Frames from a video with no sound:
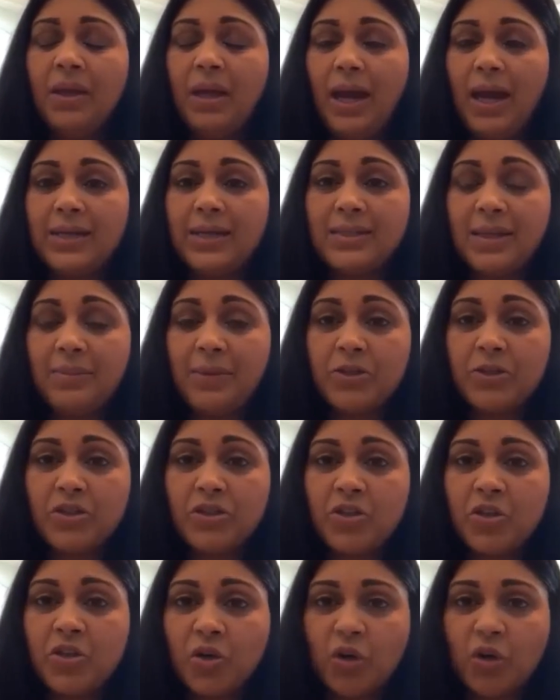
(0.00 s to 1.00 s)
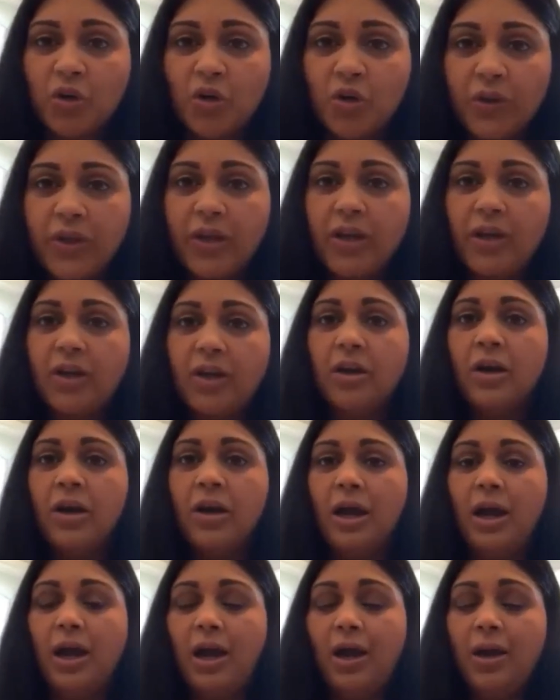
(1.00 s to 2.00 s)
As I mentioned earlier,
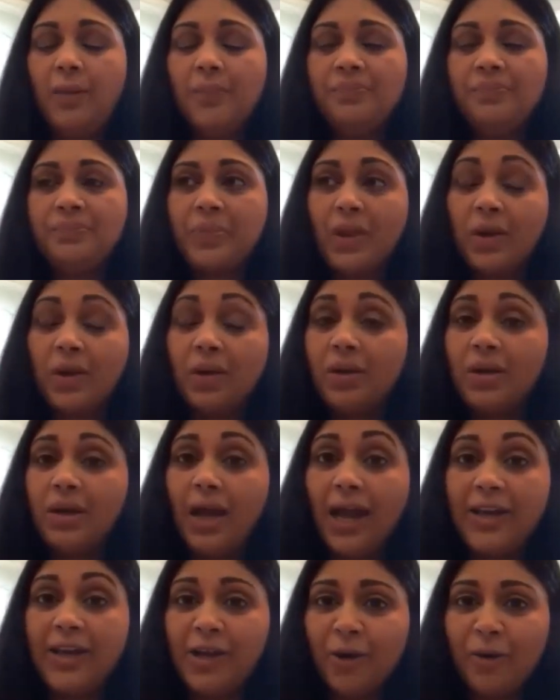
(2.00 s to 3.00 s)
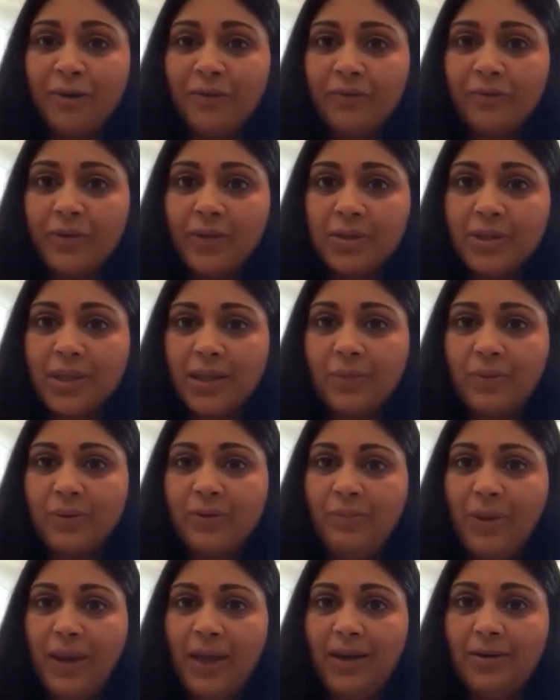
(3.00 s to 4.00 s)
I know it feels like we've
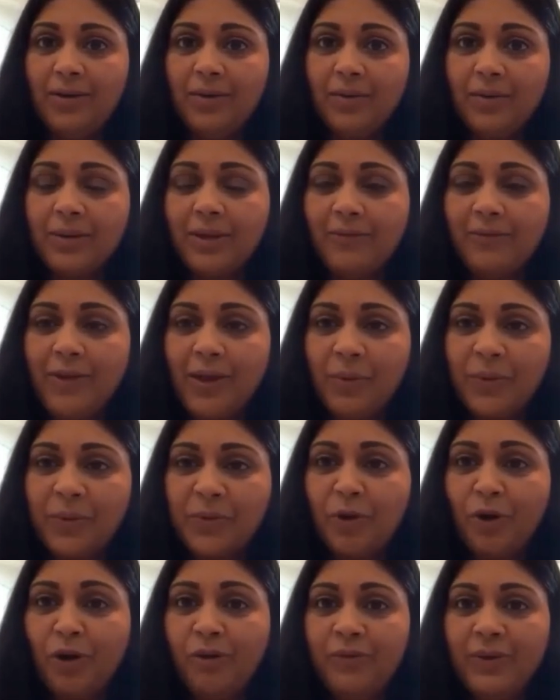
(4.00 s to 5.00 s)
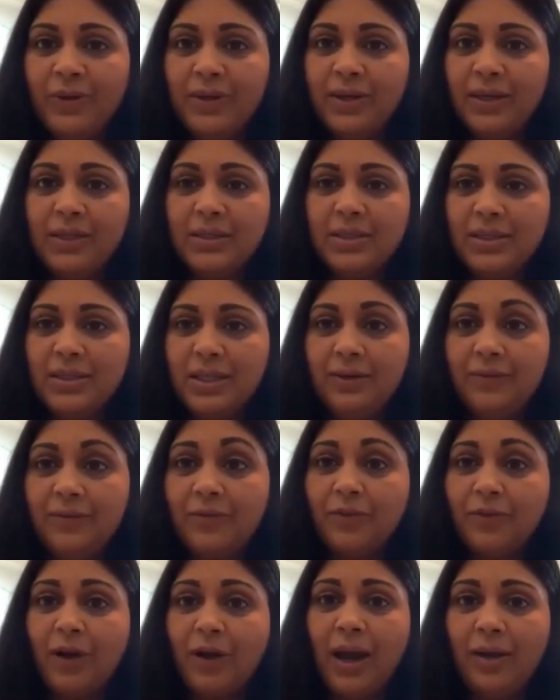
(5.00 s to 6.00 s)
been living with COVID-19
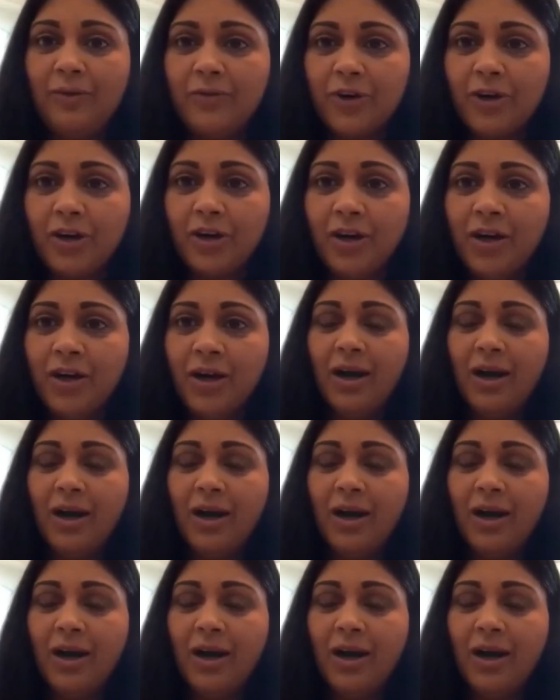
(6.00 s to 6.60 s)
forever,